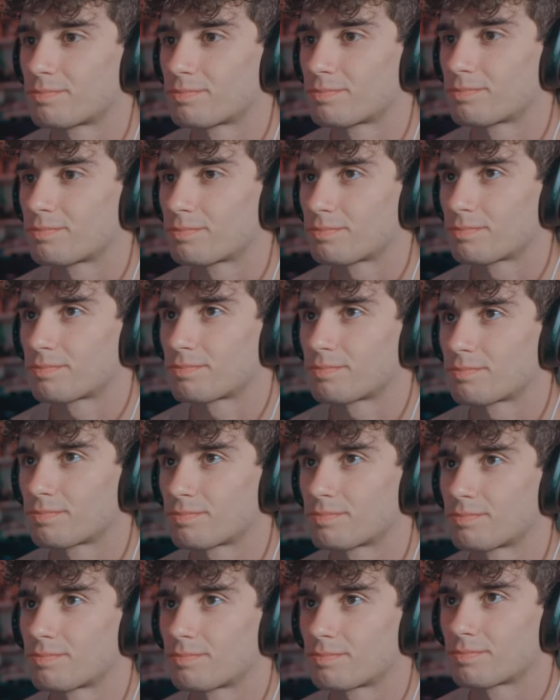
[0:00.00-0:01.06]

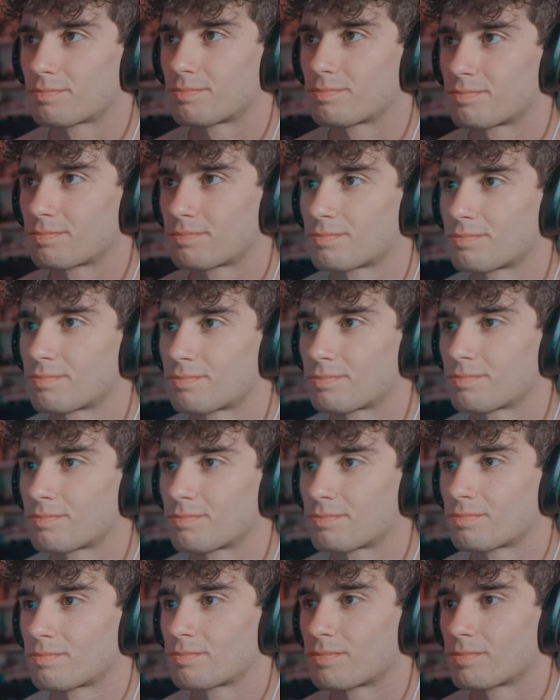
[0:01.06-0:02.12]

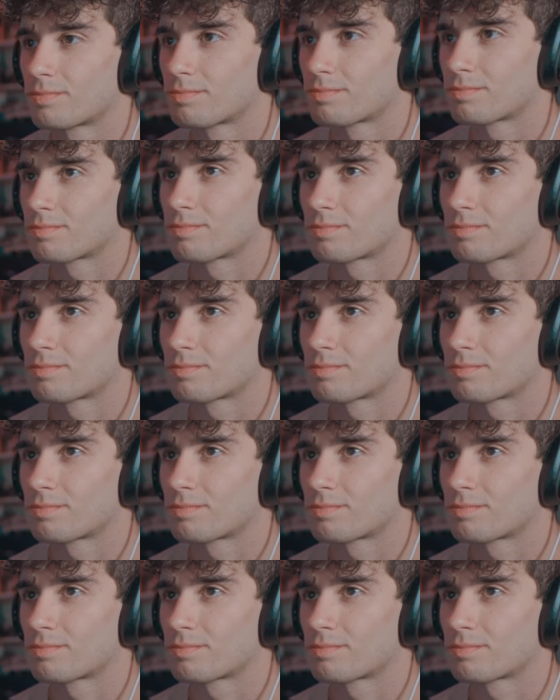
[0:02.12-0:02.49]
[no speech]